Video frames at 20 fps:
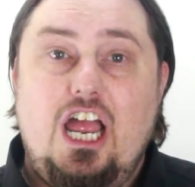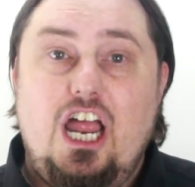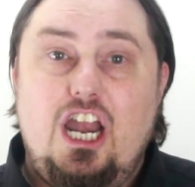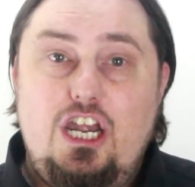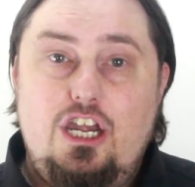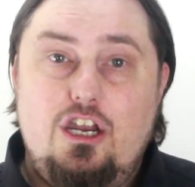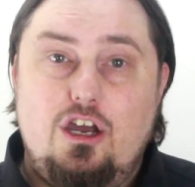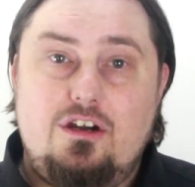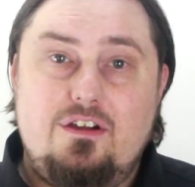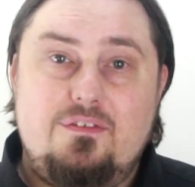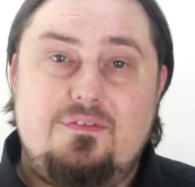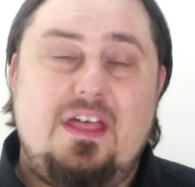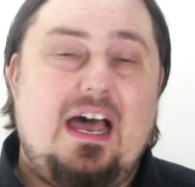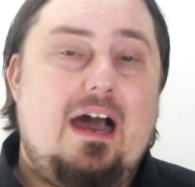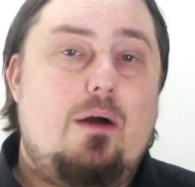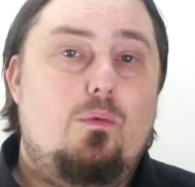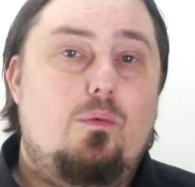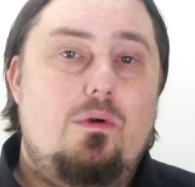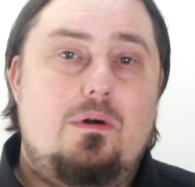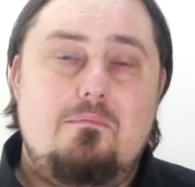none of
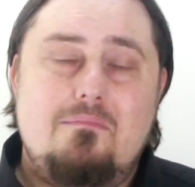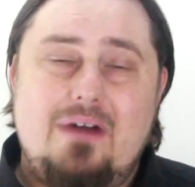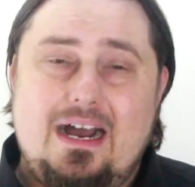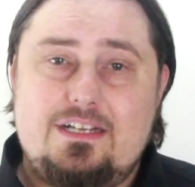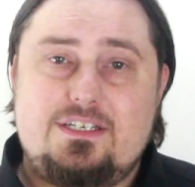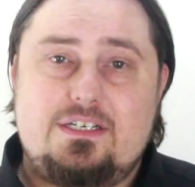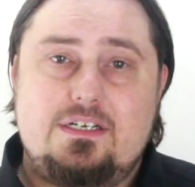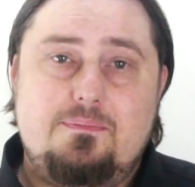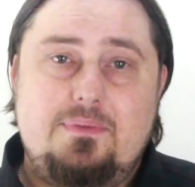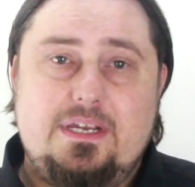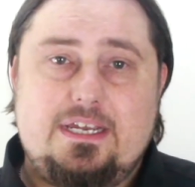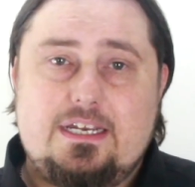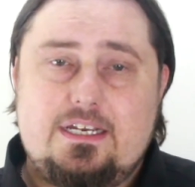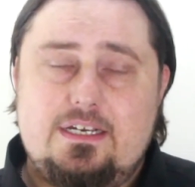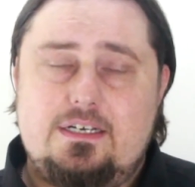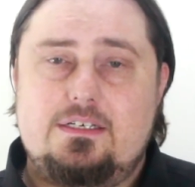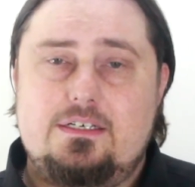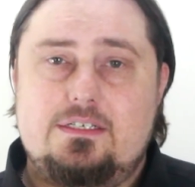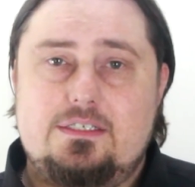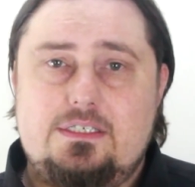that will matter,
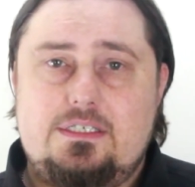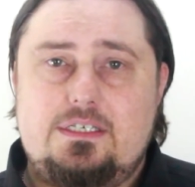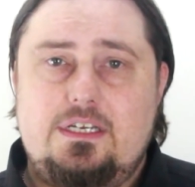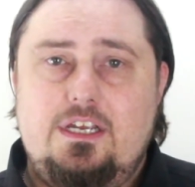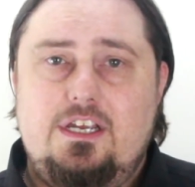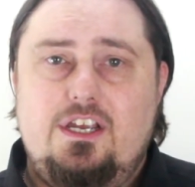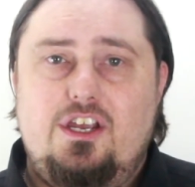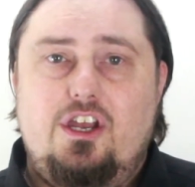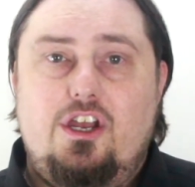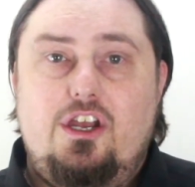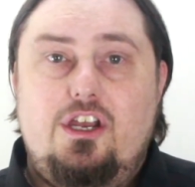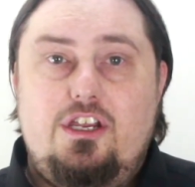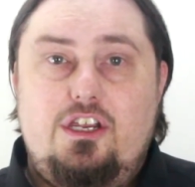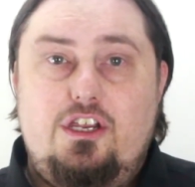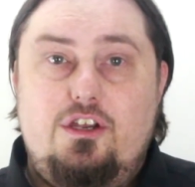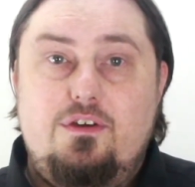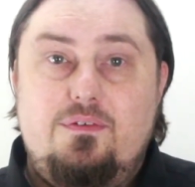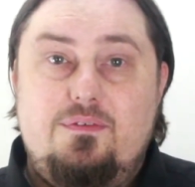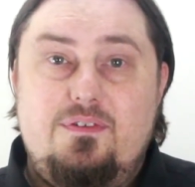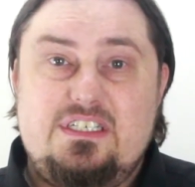because
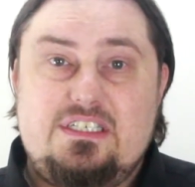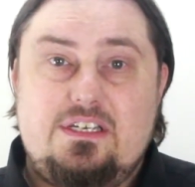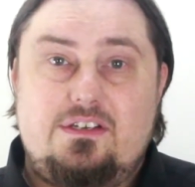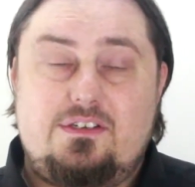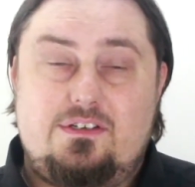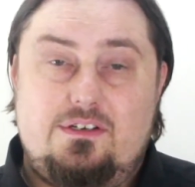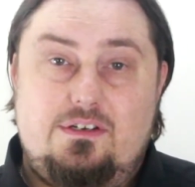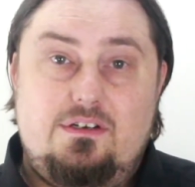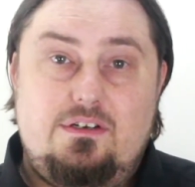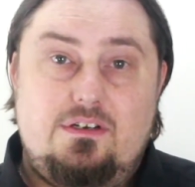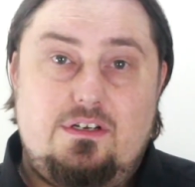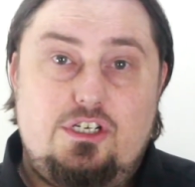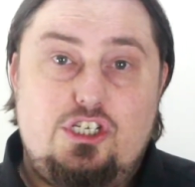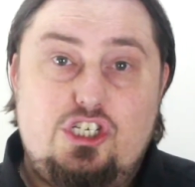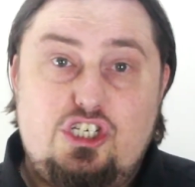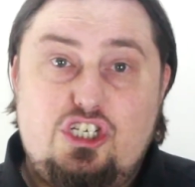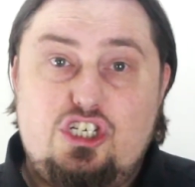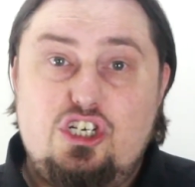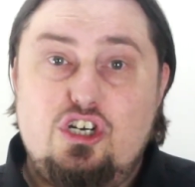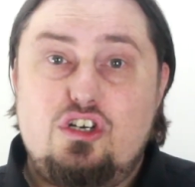your visitor
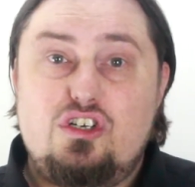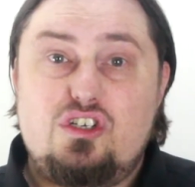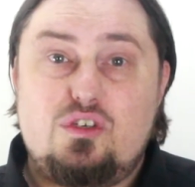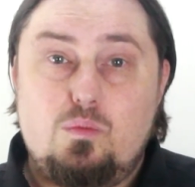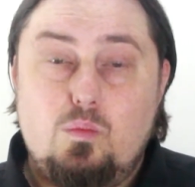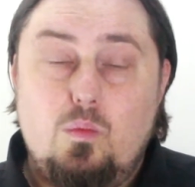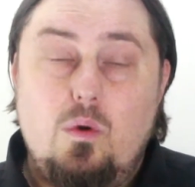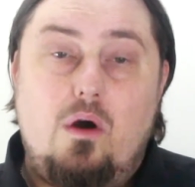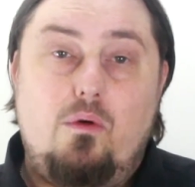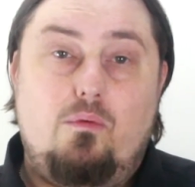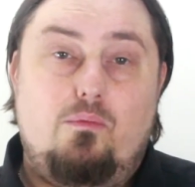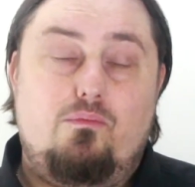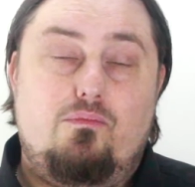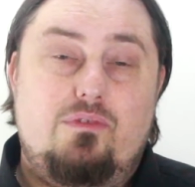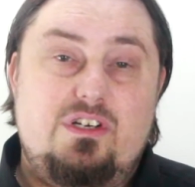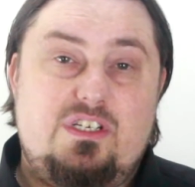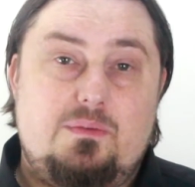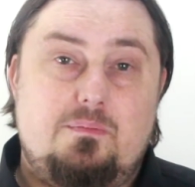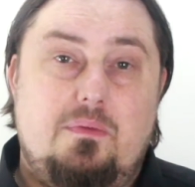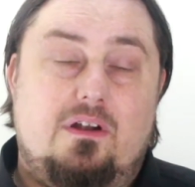just won't
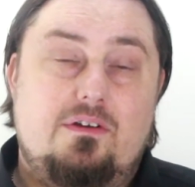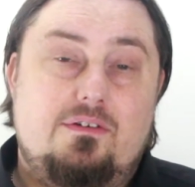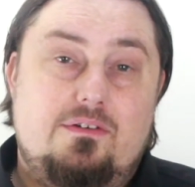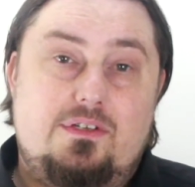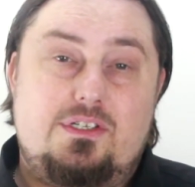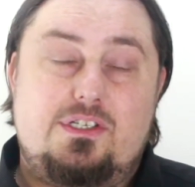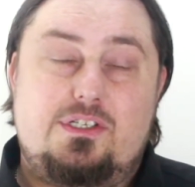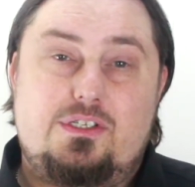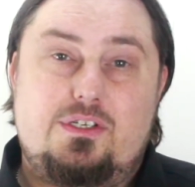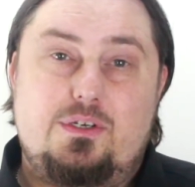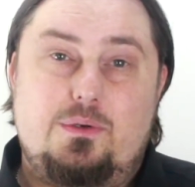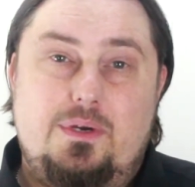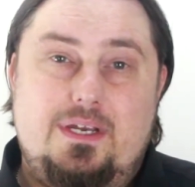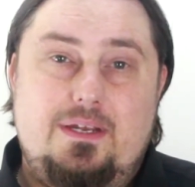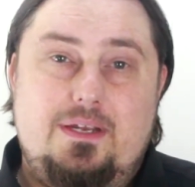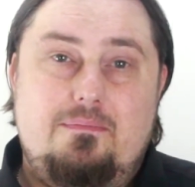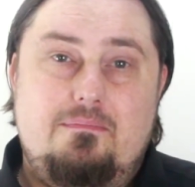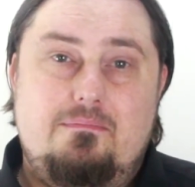respond to it.